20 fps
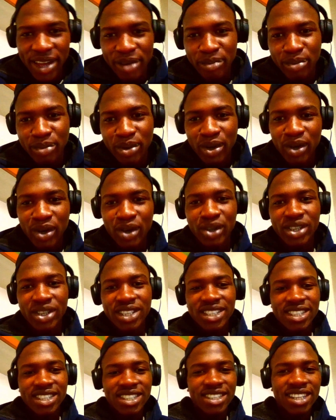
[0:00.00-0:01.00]
Damn, bro, this
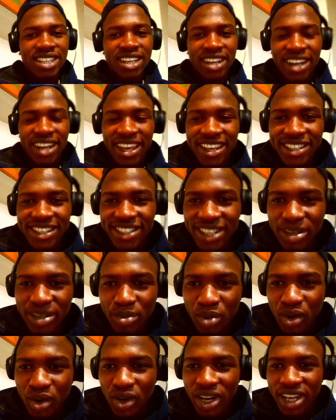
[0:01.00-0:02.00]
is crazy,
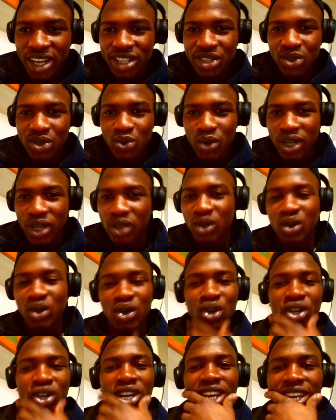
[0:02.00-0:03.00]
bro. I swear to God,
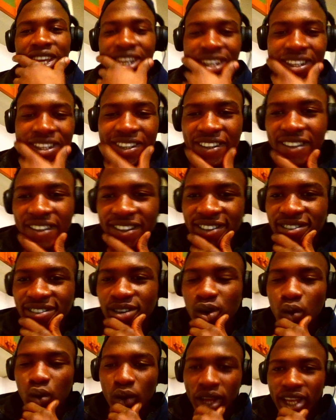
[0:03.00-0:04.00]
like, for
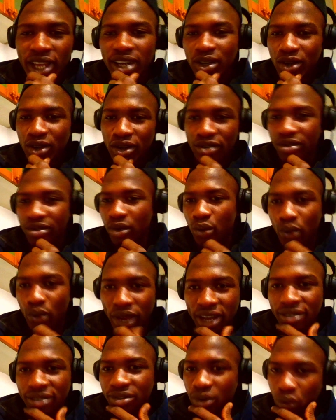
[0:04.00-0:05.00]
real though, for
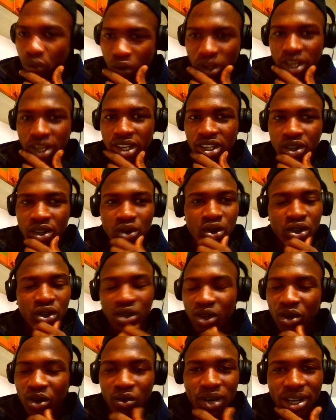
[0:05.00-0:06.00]
real, you know, you
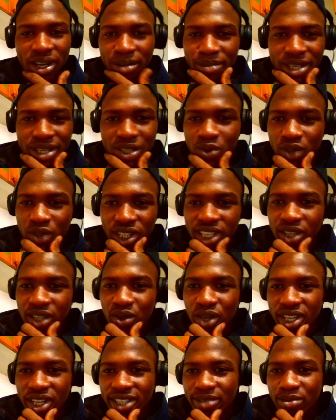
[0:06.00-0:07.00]
don't want to mess with the
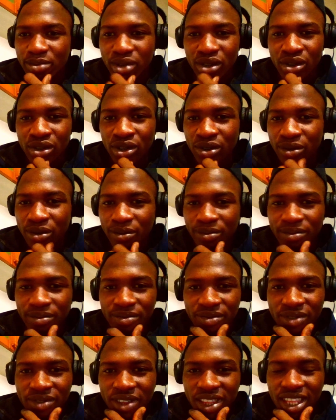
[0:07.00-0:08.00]
US, bro.
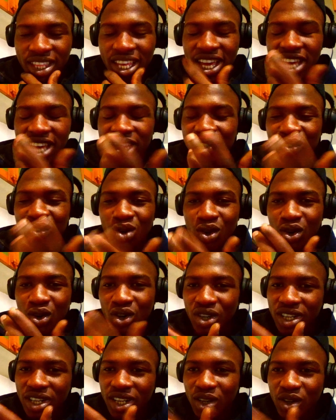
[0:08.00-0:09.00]
There is no
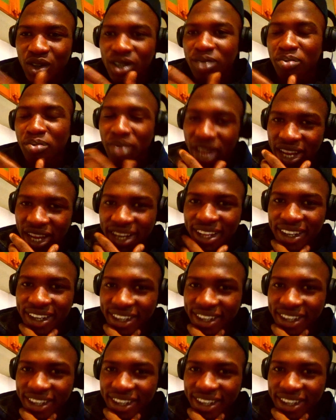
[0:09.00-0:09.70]
country on the planet.